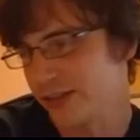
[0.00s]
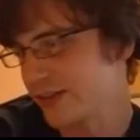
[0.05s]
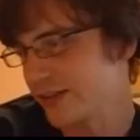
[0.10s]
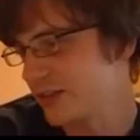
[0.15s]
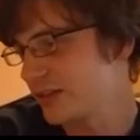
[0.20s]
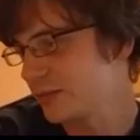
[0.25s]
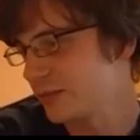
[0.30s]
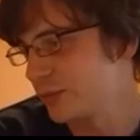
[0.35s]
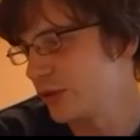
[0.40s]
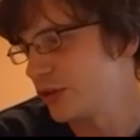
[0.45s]

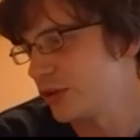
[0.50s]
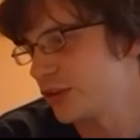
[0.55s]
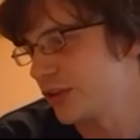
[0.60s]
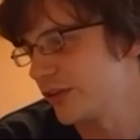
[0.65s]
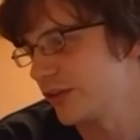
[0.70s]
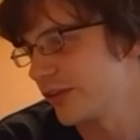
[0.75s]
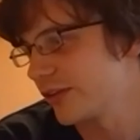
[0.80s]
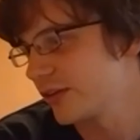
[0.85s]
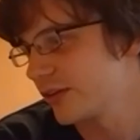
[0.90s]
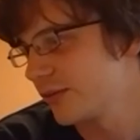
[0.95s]

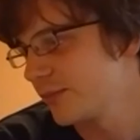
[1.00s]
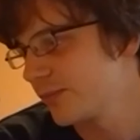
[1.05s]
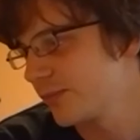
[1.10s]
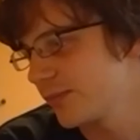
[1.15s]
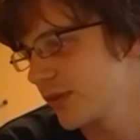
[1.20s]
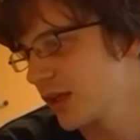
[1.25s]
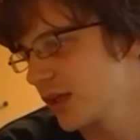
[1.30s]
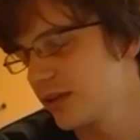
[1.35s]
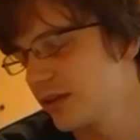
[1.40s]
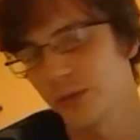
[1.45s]
distributions
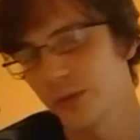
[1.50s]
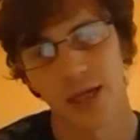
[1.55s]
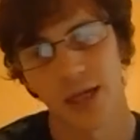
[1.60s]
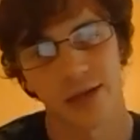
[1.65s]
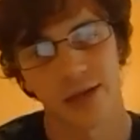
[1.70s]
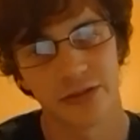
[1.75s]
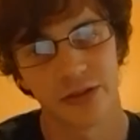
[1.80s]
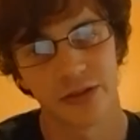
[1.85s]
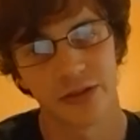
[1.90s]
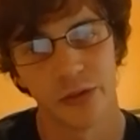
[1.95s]
that we
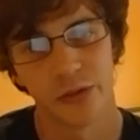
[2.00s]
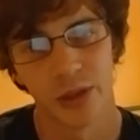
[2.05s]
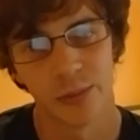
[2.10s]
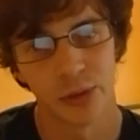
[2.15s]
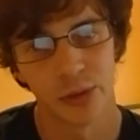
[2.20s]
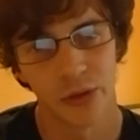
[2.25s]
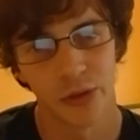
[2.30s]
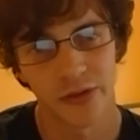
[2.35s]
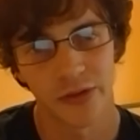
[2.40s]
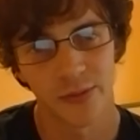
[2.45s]
have to
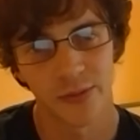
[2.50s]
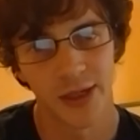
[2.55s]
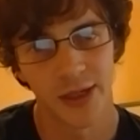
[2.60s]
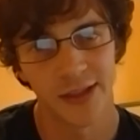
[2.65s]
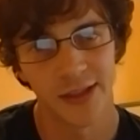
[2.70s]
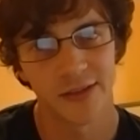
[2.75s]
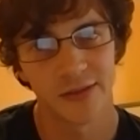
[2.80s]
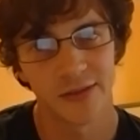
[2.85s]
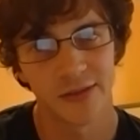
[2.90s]
approximate.